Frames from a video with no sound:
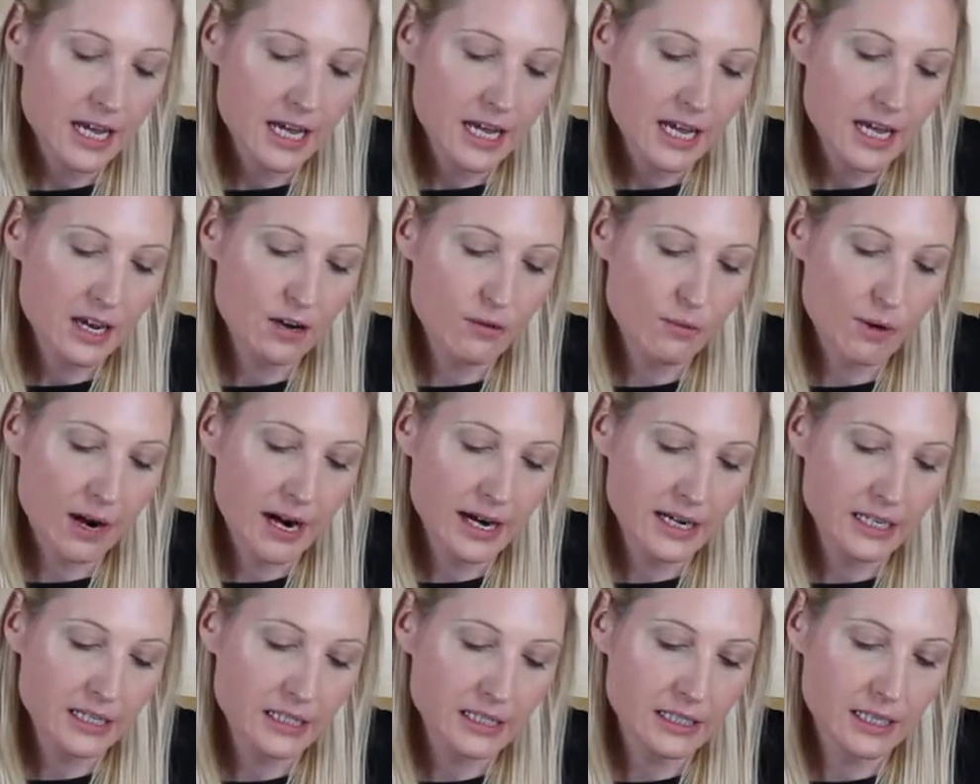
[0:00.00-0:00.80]
He
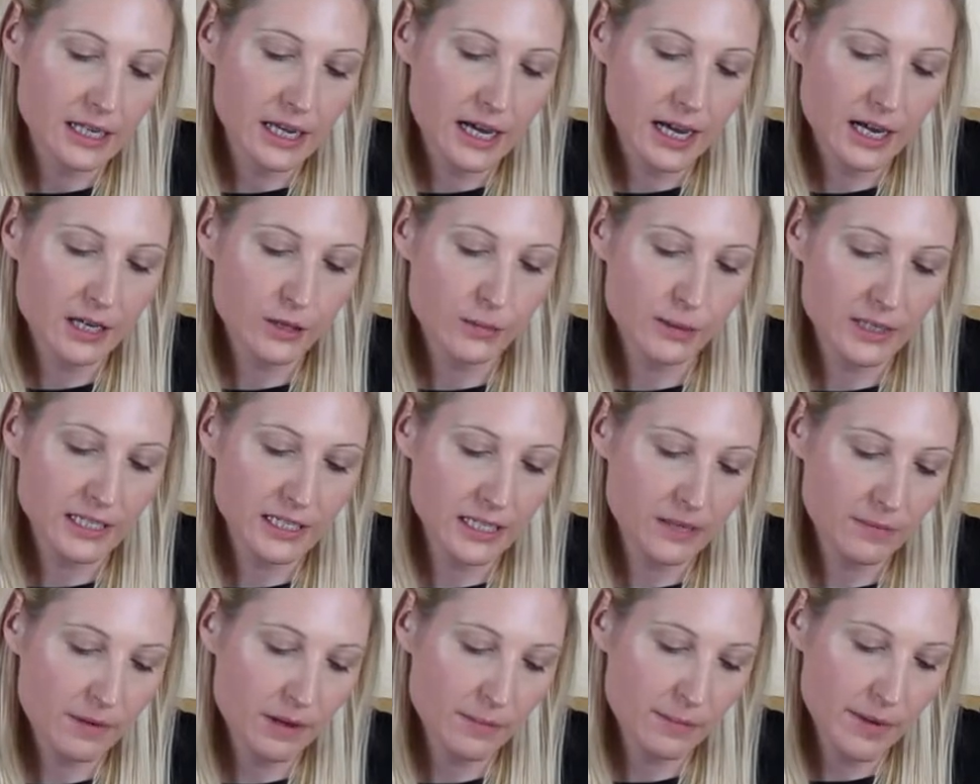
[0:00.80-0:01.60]
writes, "How do I
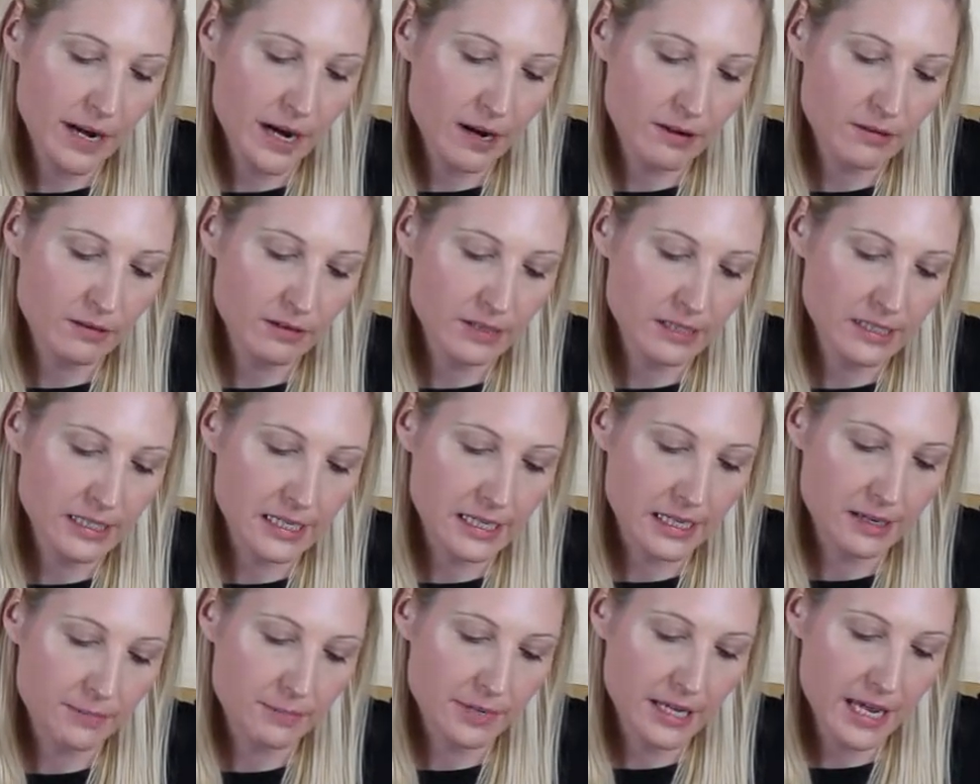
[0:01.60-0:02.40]
tell my
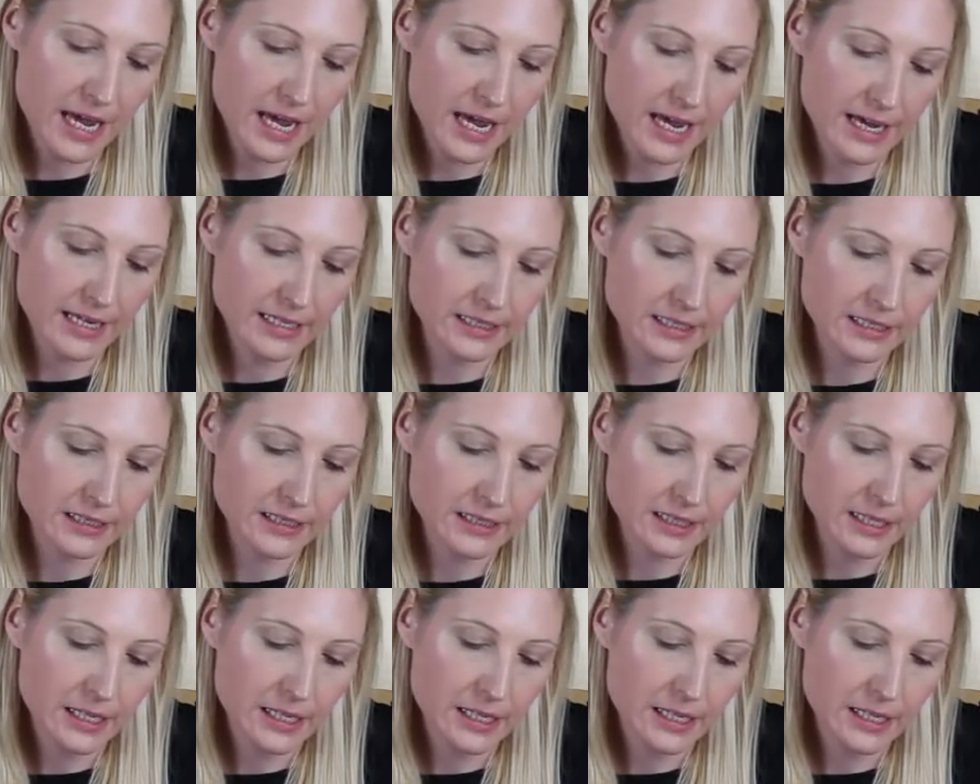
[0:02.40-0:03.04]
parents I'm gay?